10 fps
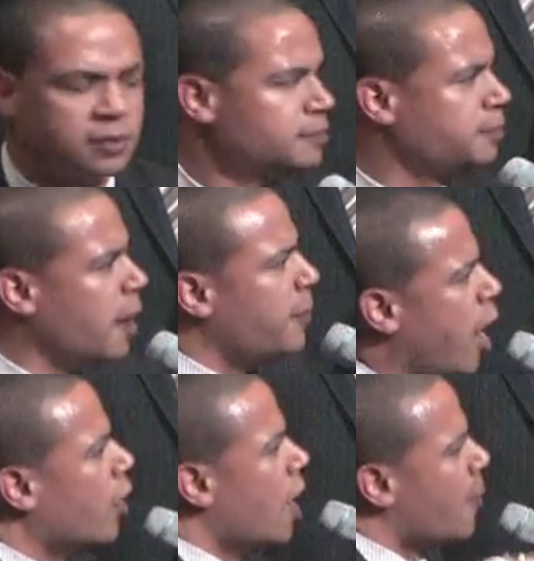Paul,
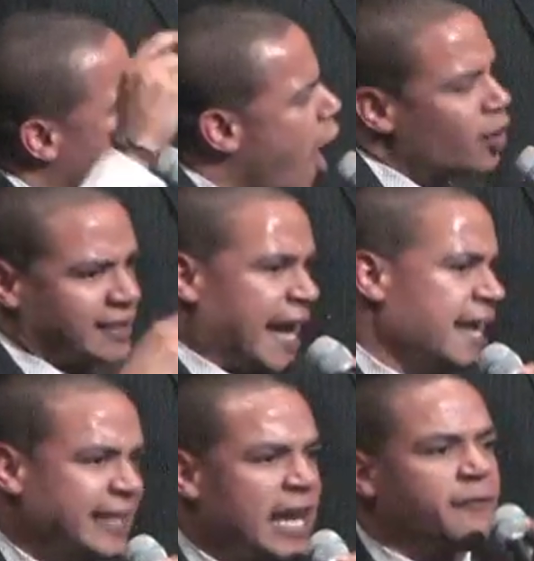Paul says
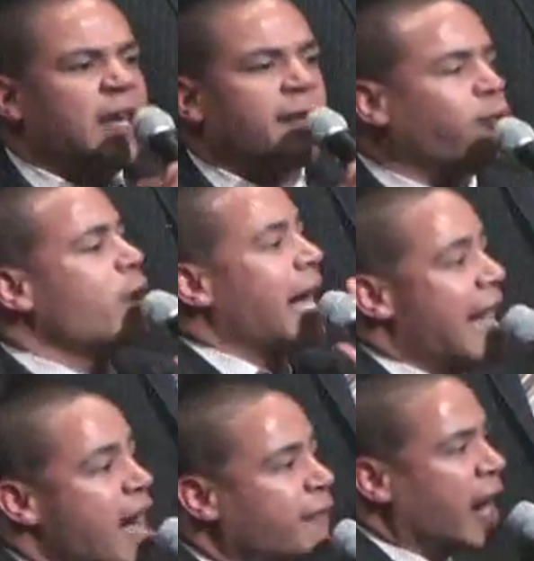if, if we're
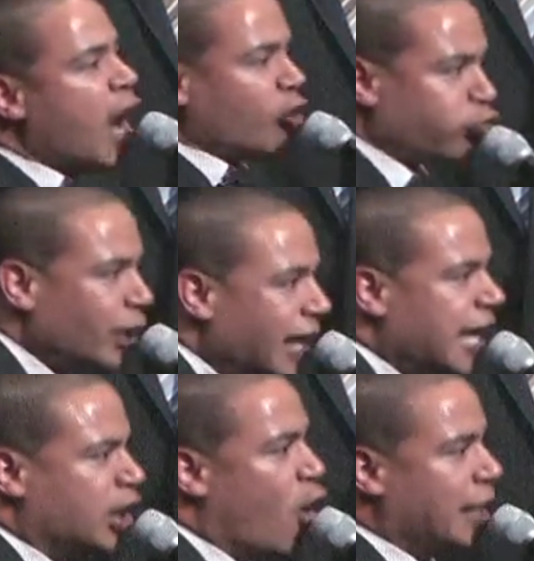ever really
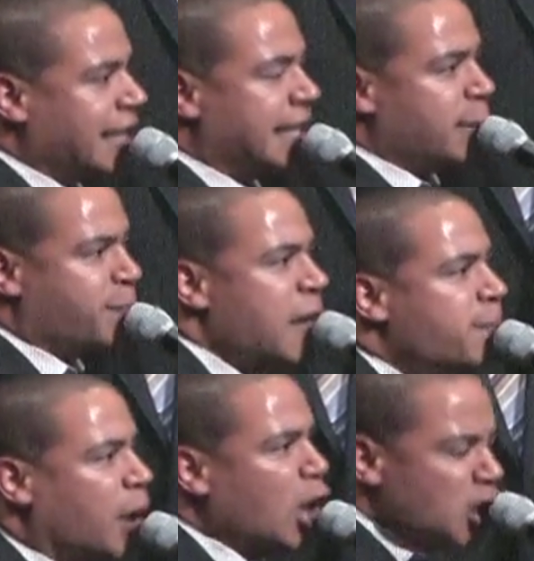going to get people
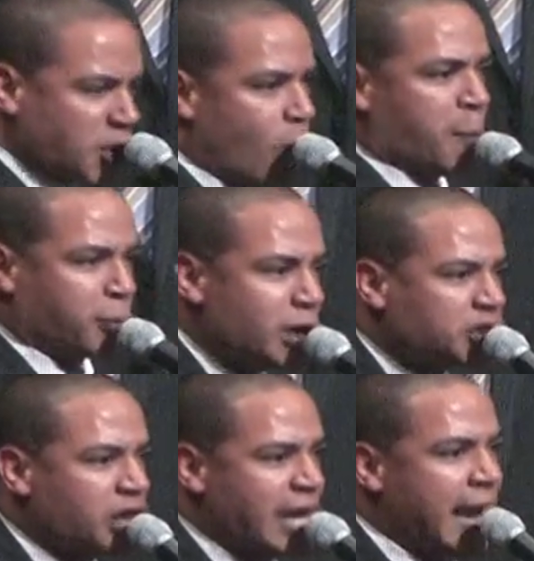to
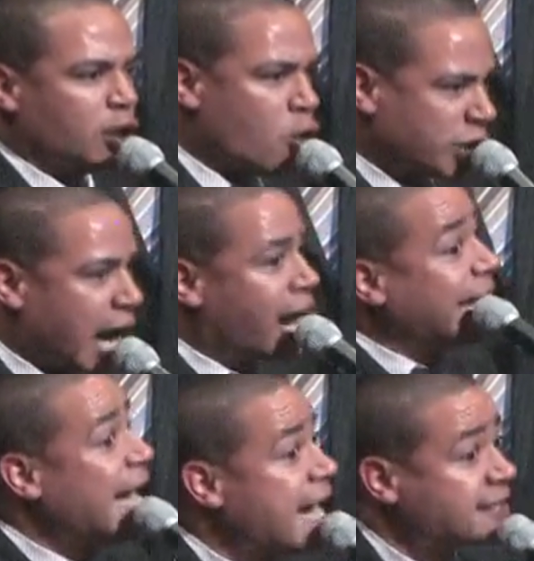appreciate who God
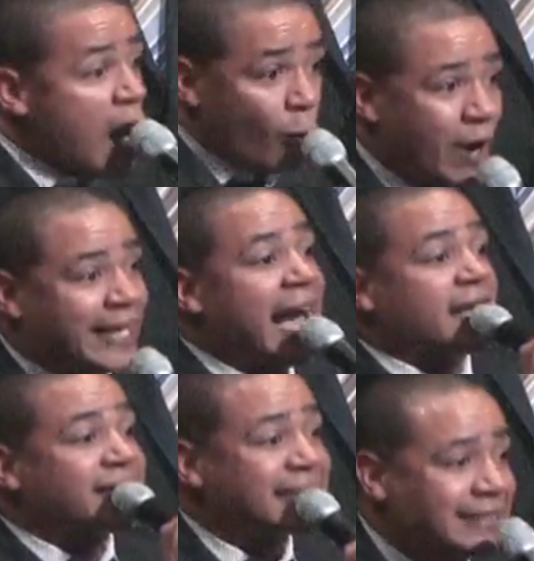is, we got to
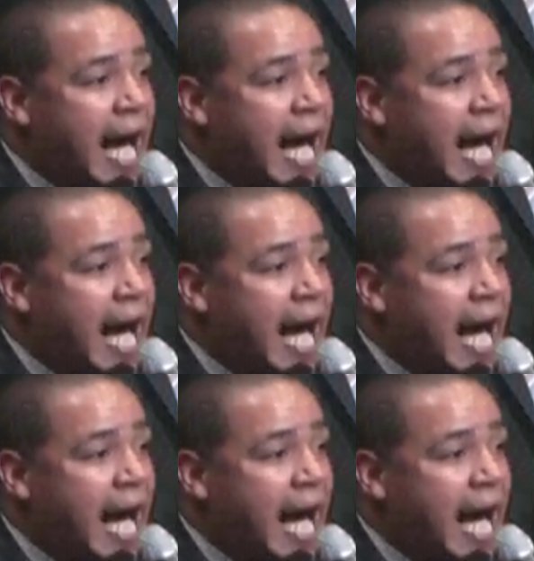stop